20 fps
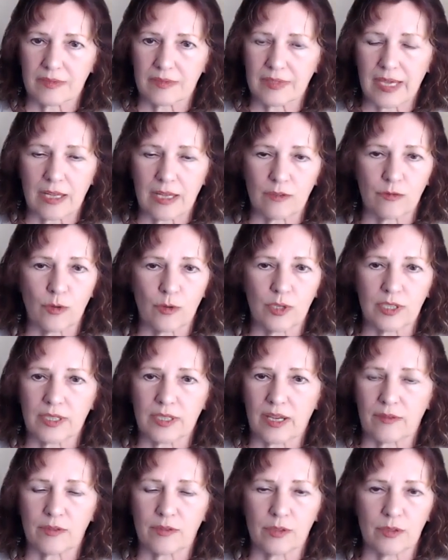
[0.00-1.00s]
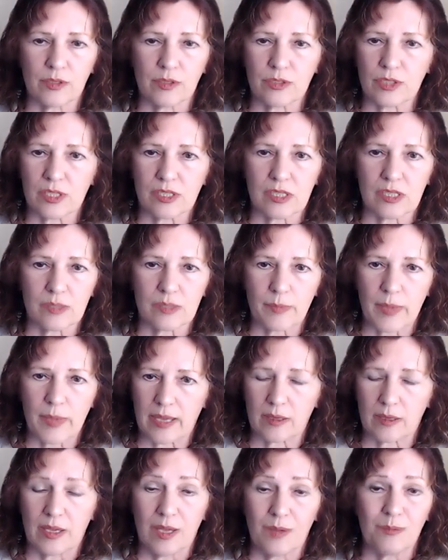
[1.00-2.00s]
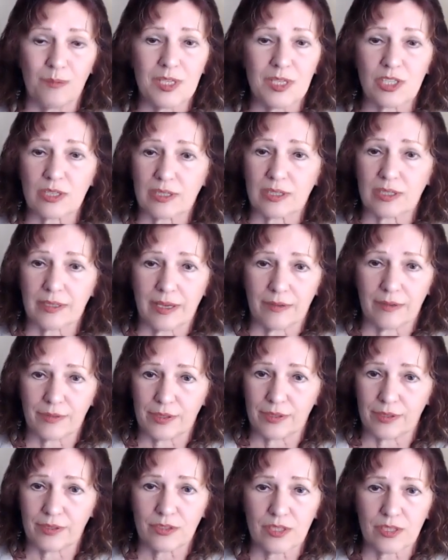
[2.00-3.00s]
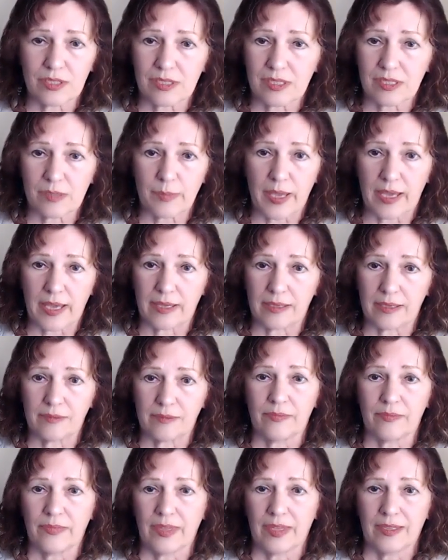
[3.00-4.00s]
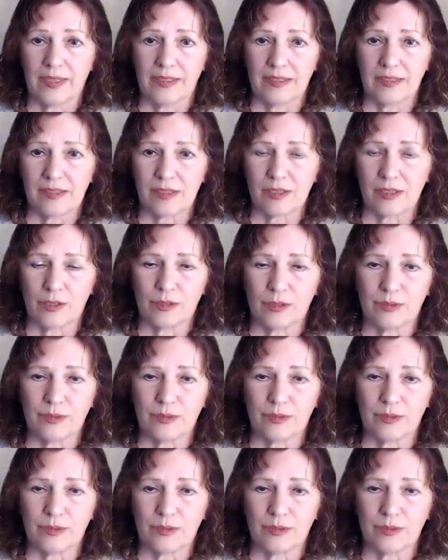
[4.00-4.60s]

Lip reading: California governor is just as bad. Michigan governor, just as bad. So.